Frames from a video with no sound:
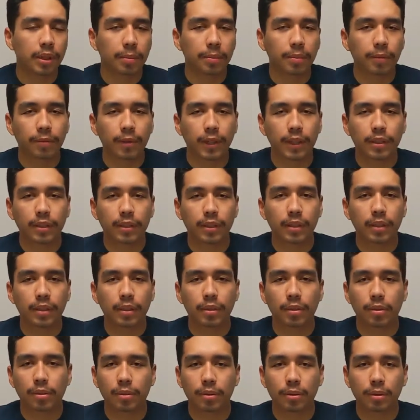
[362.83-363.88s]
the professor
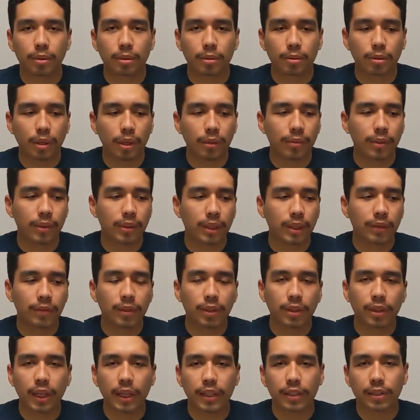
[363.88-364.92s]
or whoever is giving
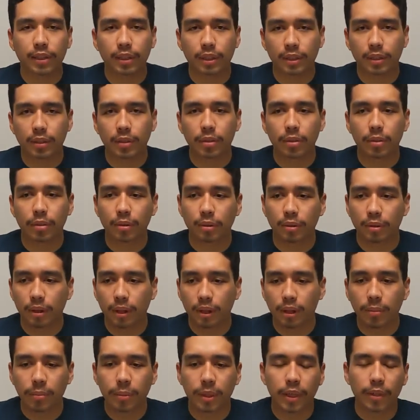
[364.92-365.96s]
the lecture
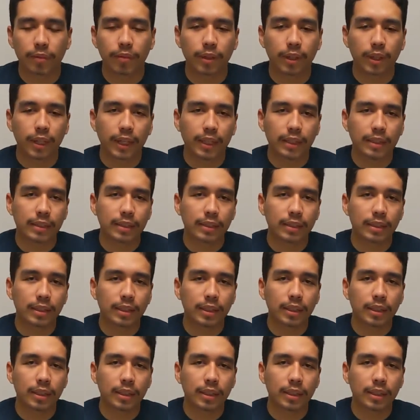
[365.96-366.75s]
in the middle of the class.